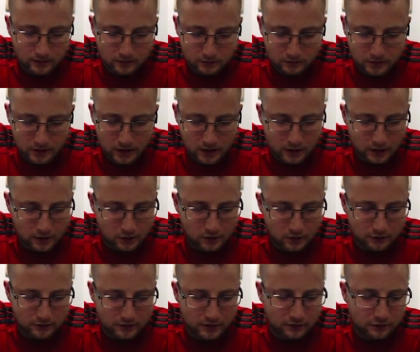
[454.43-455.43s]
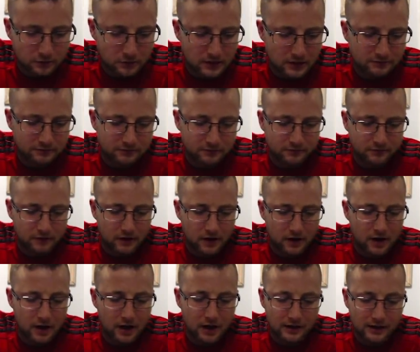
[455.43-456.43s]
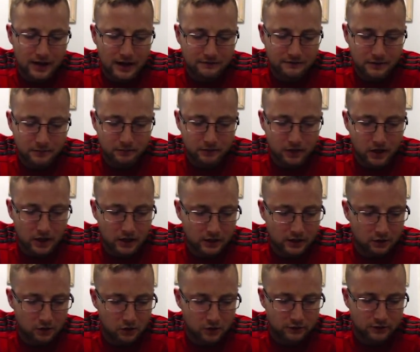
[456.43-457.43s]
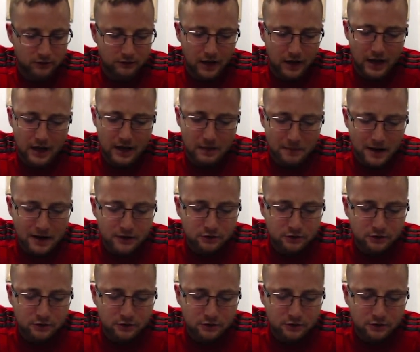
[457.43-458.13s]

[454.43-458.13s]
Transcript: Plot our course again. So we have uh, 11 plotting courses. I It might